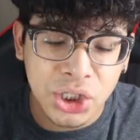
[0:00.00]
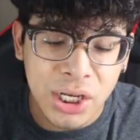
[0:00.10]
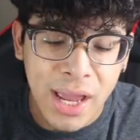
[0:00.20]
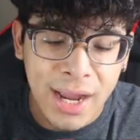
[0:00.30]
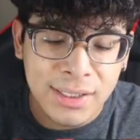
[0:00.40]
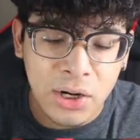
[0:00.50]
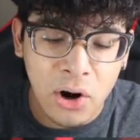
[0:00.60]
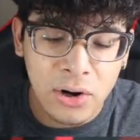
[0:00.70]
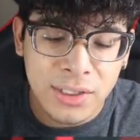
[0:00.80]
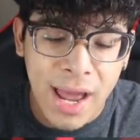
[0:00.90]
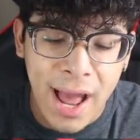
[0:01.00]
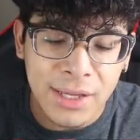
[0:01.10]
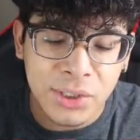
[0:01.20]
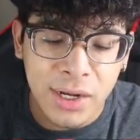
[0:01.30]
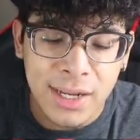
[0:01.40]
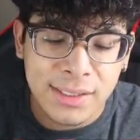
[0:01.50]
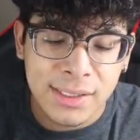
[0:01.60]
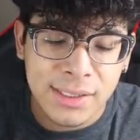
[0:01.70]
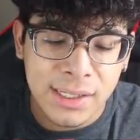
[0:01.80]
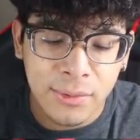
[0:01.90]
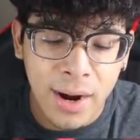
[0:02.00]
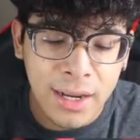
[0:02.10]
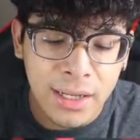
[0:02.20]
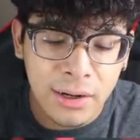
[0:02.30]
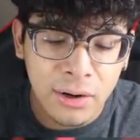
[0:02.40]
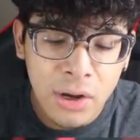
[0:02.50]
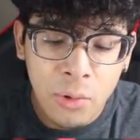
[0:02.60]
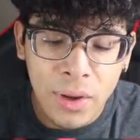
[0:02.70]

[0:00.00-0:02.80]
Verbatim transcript: G X cards, as you guys can see right here.